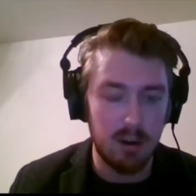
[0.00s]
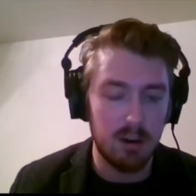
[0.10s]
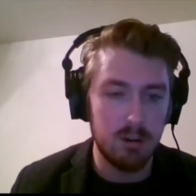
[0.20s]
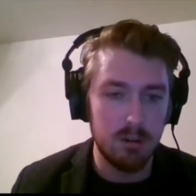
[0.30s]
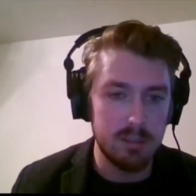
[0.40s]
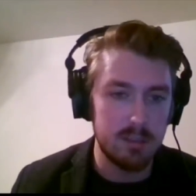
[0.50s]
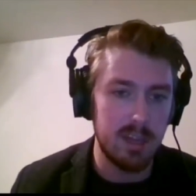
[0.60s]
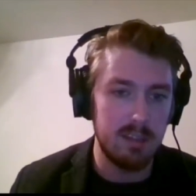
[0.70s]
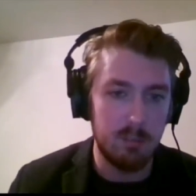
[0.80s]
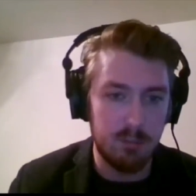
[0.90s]
Our goal is to
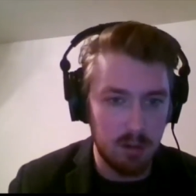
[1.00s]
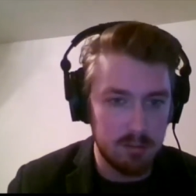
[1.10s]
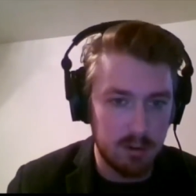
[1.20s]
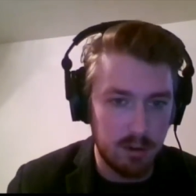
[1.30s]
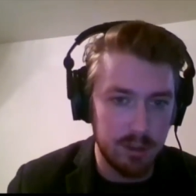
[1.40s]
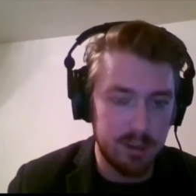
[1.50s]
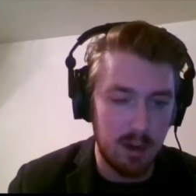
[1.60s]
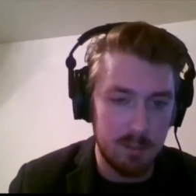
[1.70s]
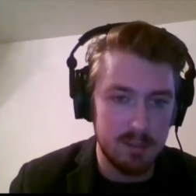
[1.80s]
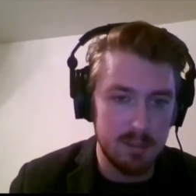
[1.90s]
get the protocol adopted.